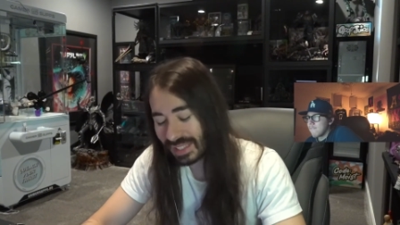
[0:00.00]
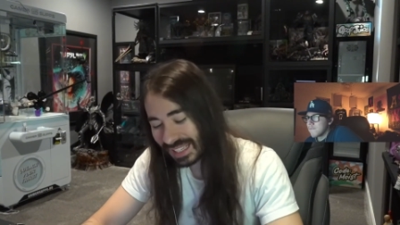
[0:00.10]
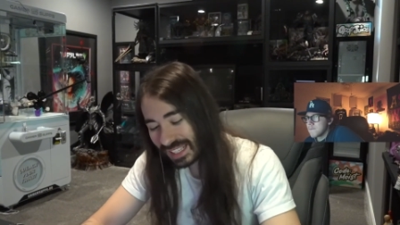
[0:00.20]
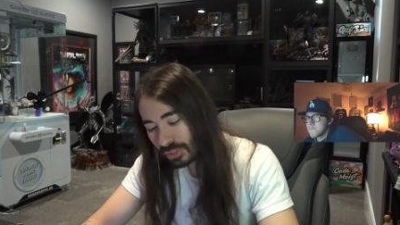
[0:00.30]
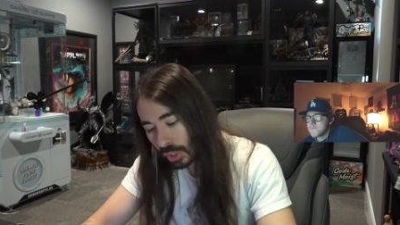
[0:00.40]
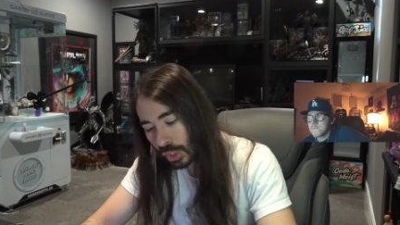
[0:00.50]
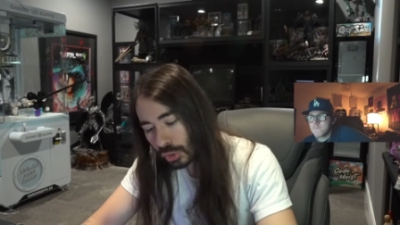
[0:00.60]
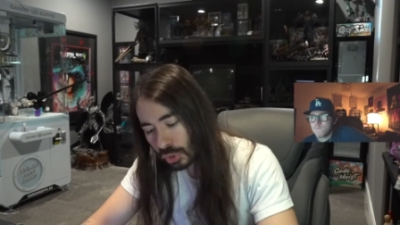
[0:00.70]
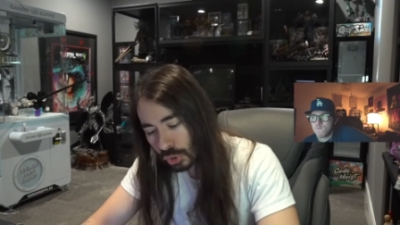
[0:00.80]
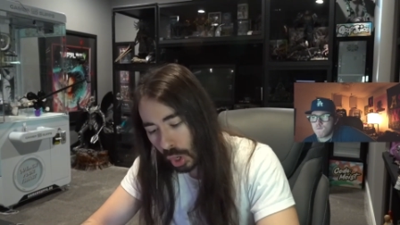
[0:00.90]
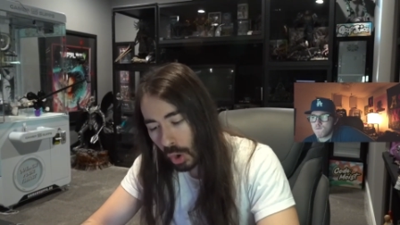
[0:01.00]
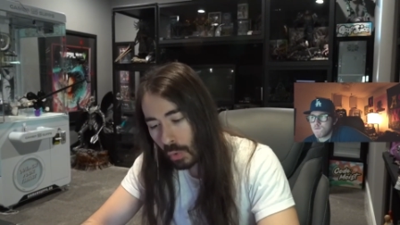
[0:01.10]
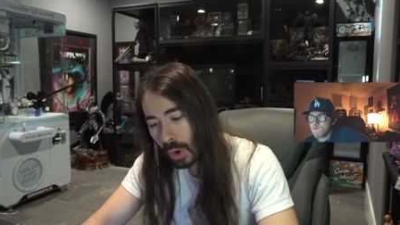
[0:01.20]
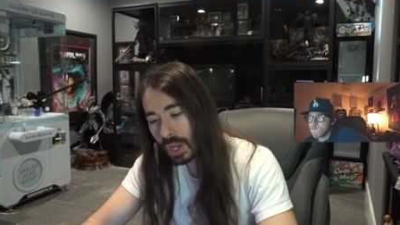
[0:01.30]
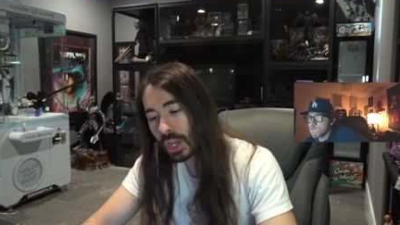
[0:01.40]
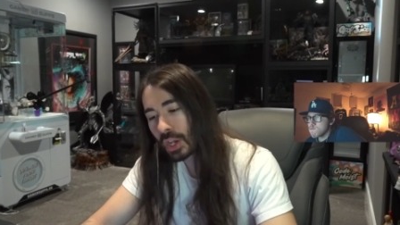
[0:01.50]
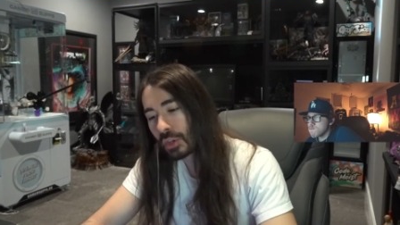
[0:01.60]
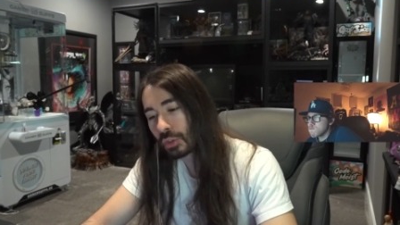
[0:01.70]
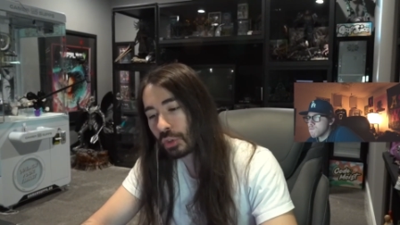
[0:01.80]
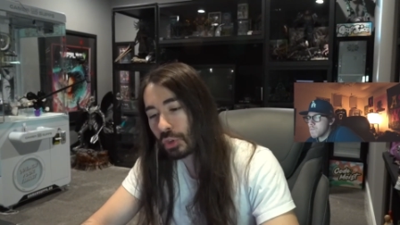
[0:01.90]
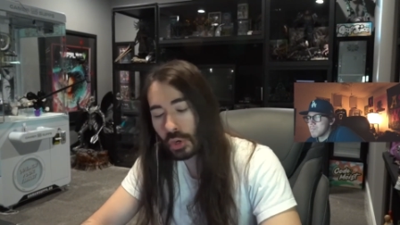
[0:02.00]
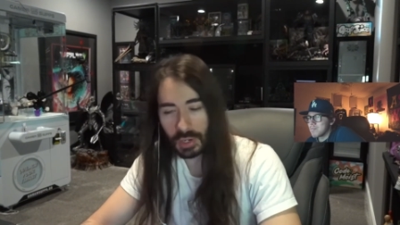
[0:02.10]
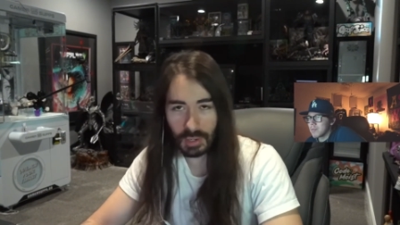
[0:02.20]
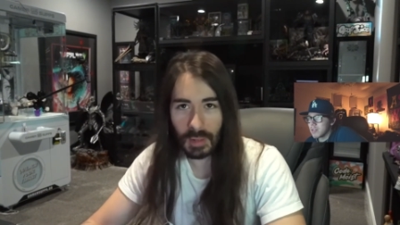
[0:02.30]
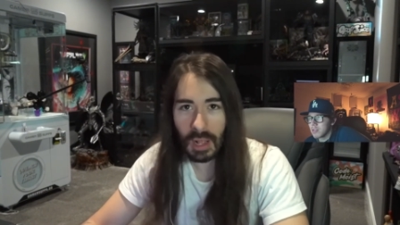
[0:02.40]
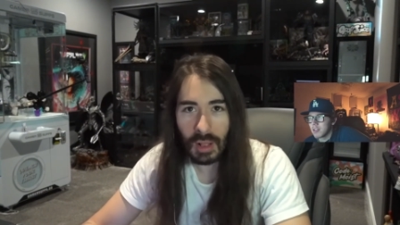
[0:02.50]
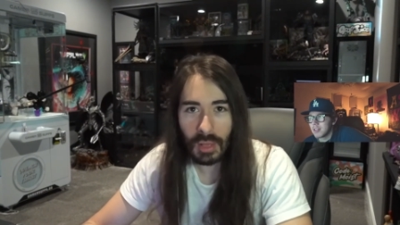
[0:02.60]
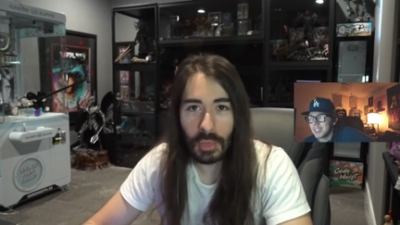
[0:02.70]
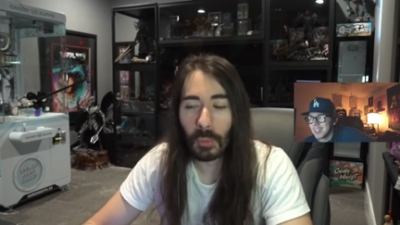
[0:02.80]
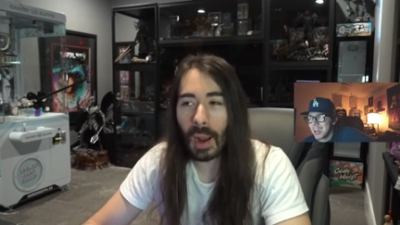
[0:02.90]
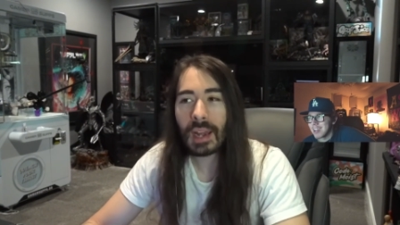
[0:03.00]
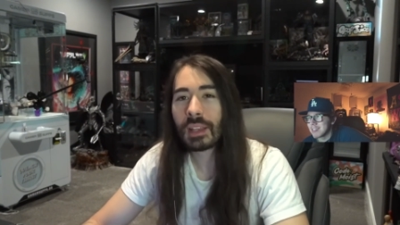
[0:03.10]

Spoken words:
It is so good. The writing in